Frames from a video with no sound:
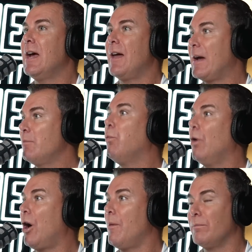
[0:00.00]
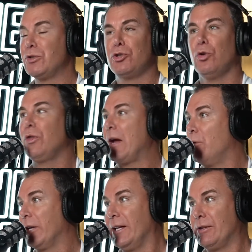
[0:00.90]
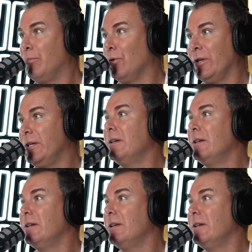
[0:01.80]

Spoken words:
And I'm sure they want to get the ball